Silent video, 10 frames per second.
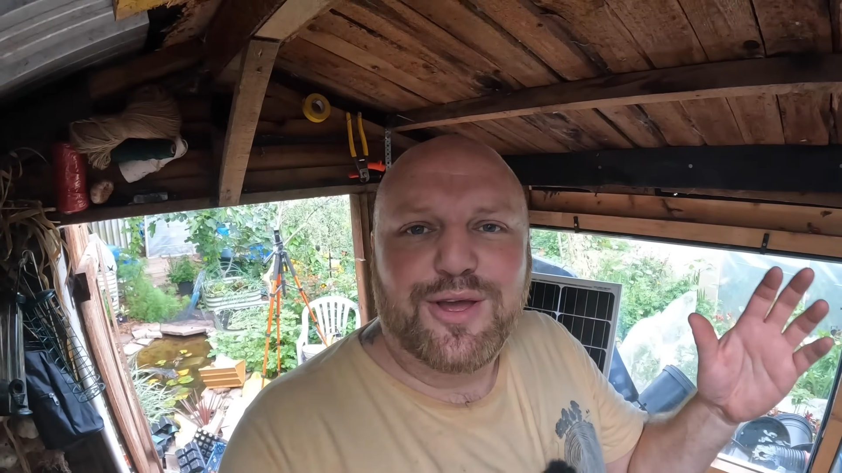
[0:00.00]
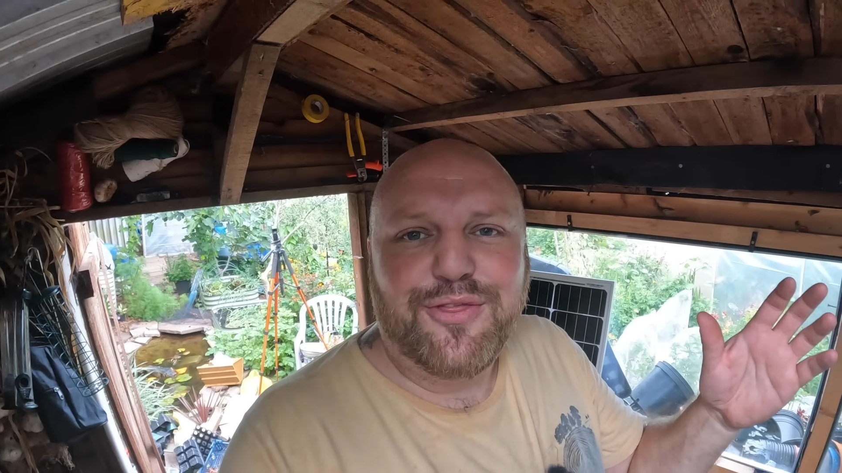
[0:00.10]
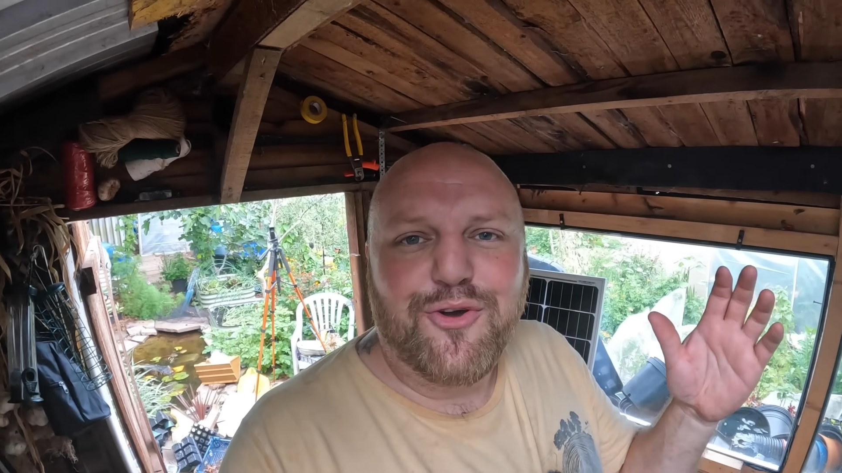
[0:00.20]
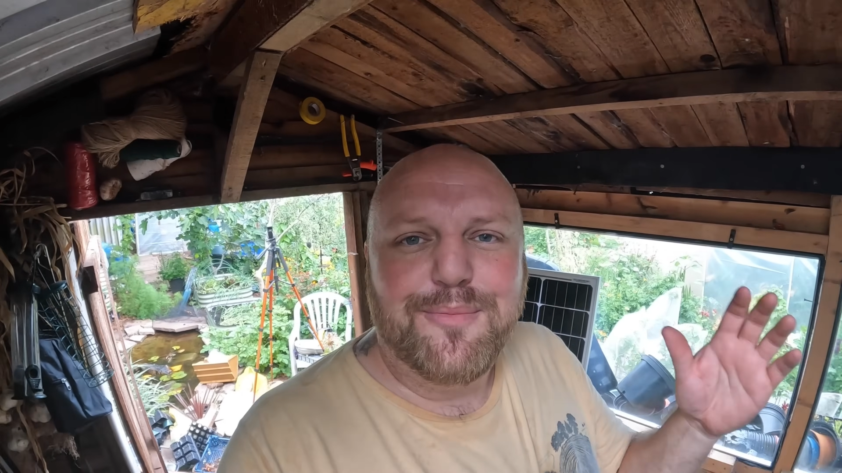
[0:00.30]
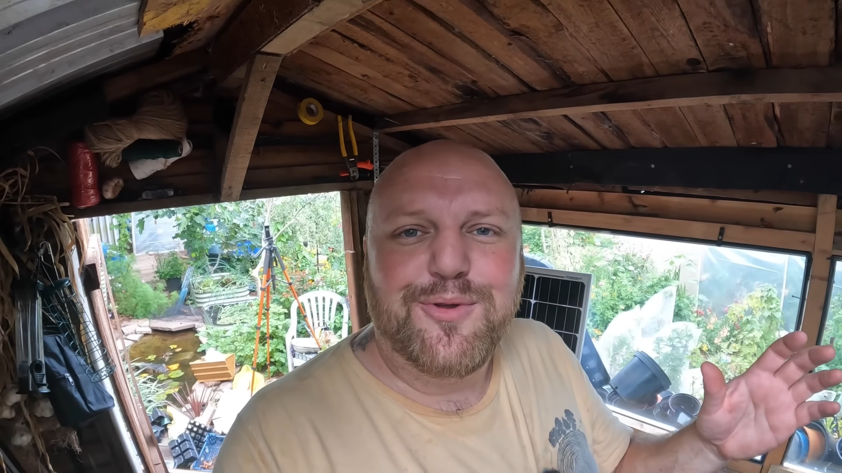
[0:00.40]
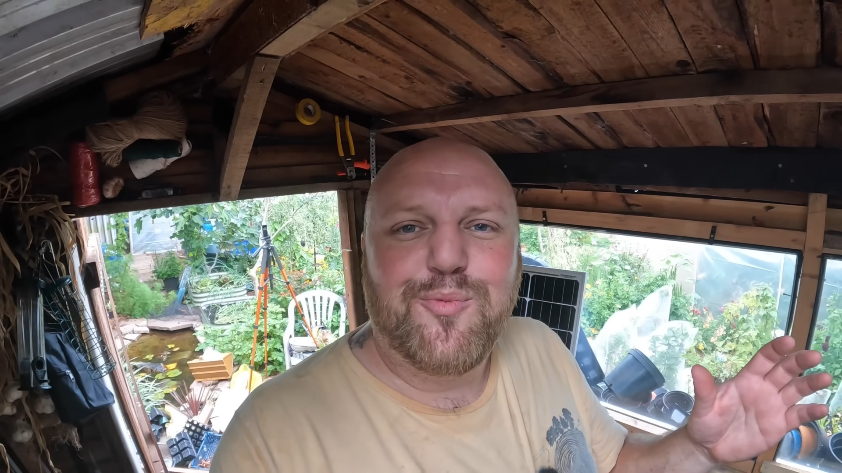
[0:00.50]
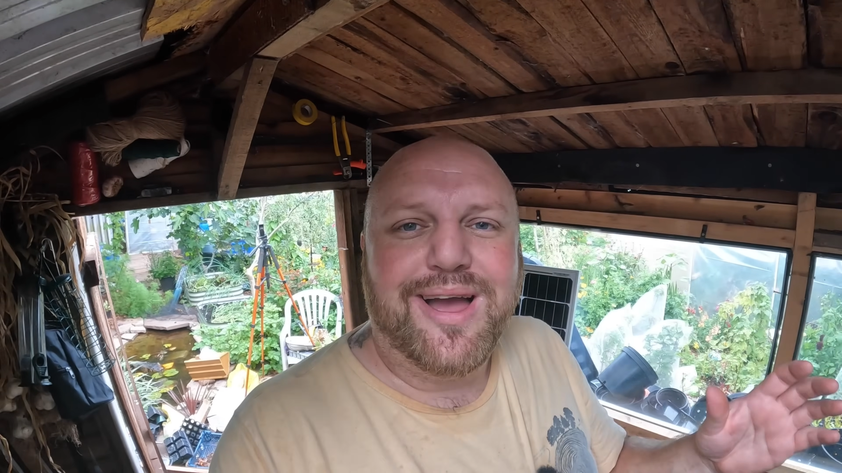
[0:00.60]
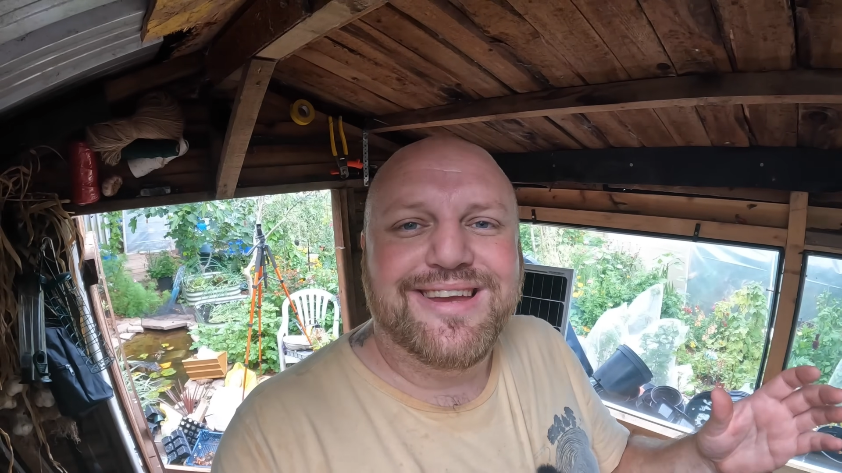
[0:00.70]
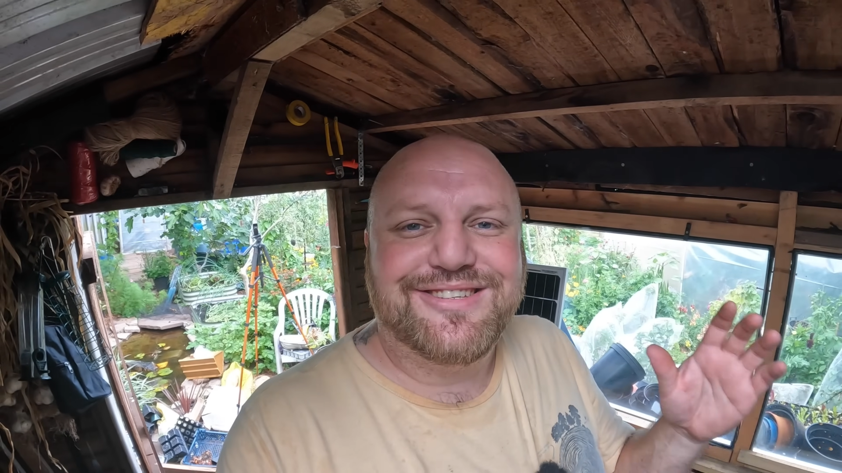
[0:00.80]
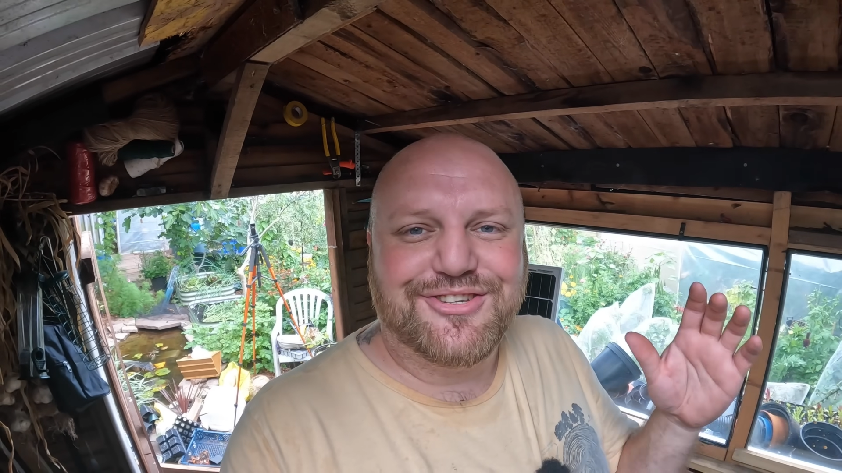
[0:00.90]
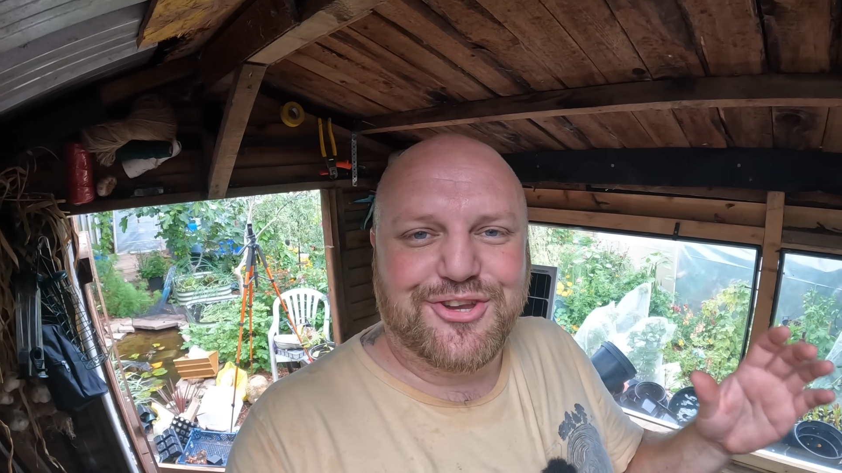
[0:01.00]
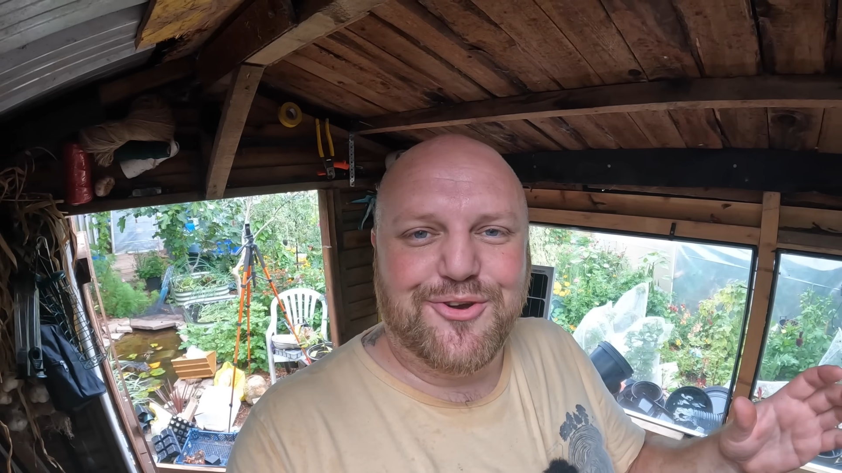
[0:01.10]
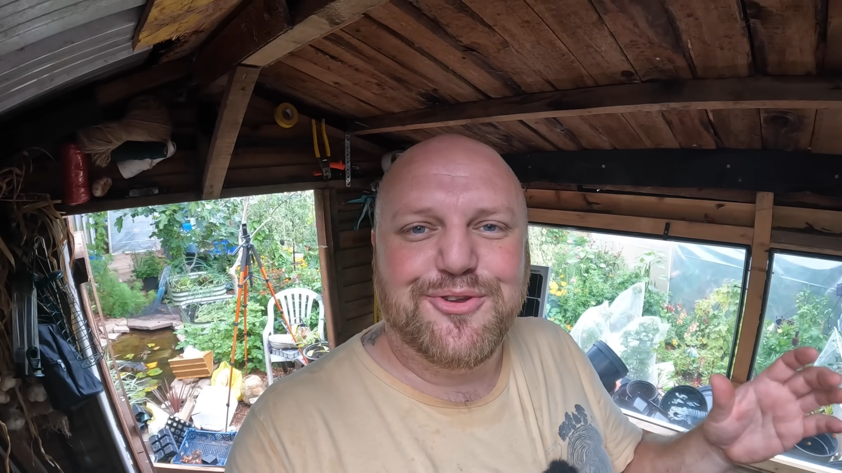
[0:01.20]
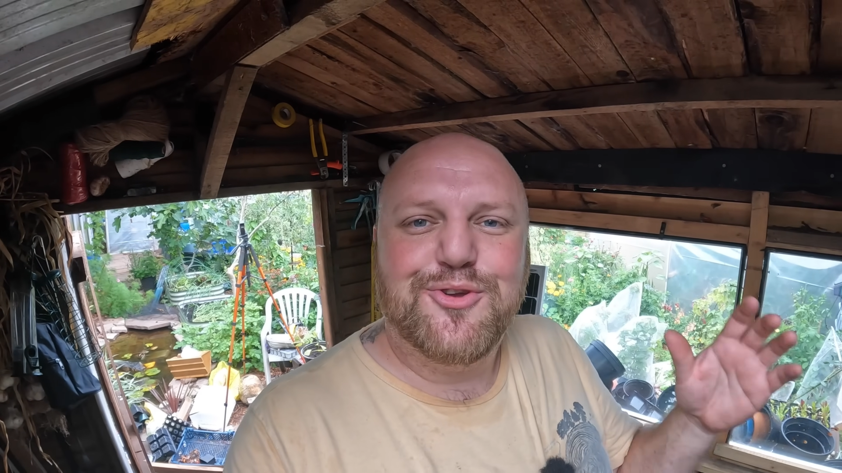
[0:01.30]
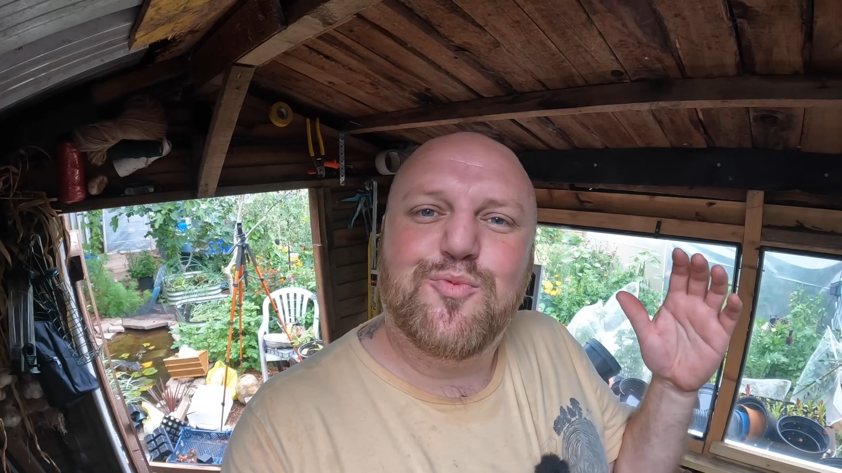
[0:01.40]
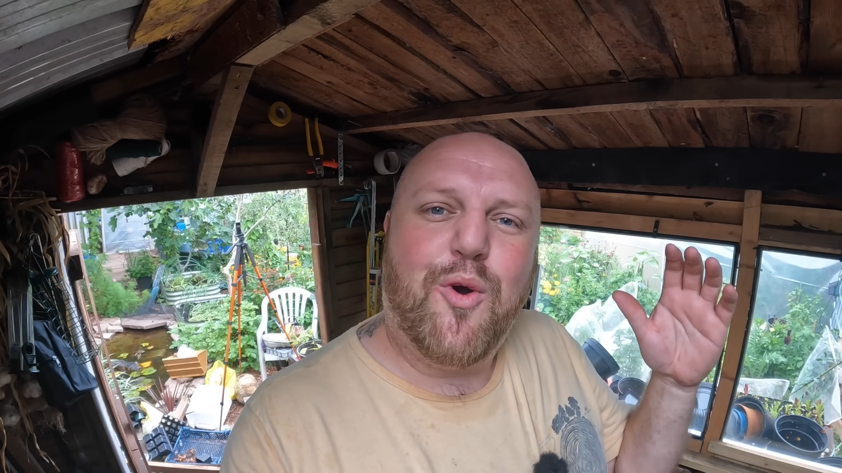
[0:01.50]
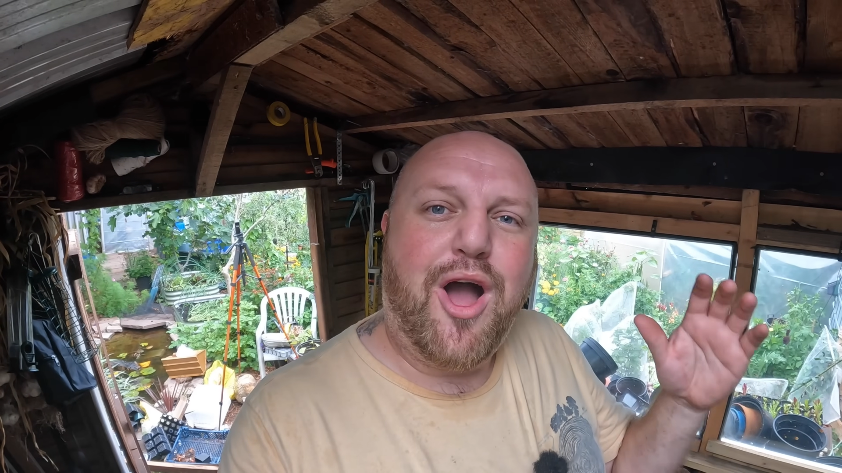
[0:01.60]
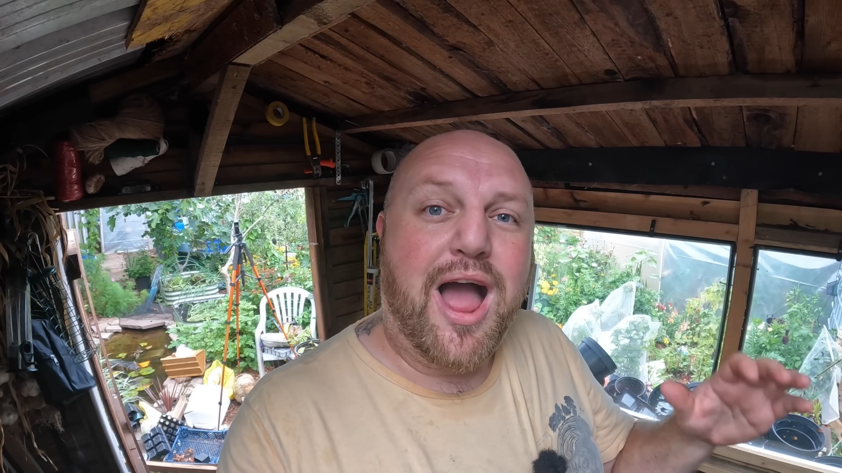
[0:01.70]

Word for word: I thought it'd be wise to show you what